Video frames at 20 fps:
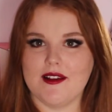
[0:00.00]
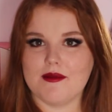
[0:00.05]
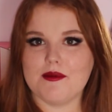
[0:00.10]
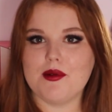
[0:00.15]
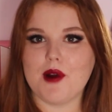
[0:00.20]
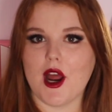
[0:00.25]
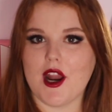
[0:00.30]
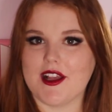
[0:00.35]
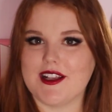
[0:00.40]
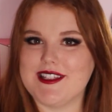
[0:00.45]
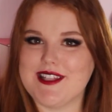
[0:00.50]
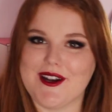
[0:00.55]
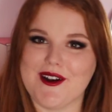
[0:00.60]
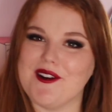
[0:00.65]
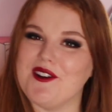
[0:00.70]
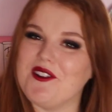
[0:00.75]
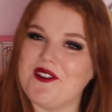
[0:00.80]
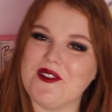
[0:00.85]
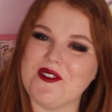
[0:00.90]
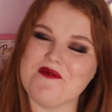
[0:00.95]
products that
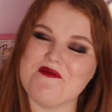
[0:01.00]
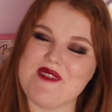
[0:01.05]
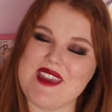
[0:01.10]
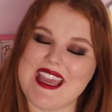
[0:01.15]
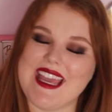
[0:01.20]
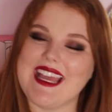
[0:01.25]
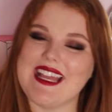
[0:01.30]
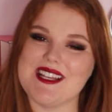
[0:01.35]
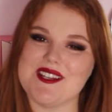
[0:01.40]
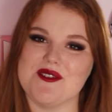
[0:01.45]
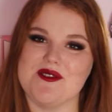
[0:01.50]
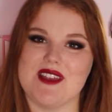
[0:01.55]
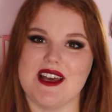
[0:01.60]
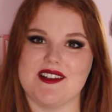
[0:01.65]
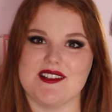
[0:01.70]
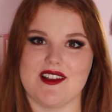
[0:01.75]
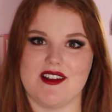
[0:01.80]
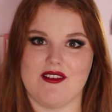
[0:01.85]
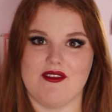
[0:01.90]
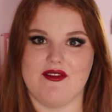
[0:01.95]
are new to me in
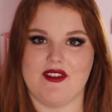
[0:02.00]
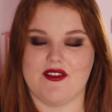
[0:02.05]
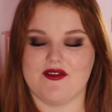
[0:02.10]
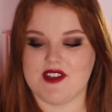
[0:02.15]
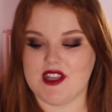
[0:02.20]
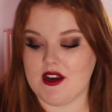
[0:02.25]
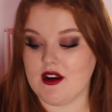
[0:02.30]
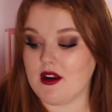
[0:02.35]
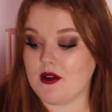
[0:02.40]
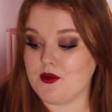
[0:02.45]
2015.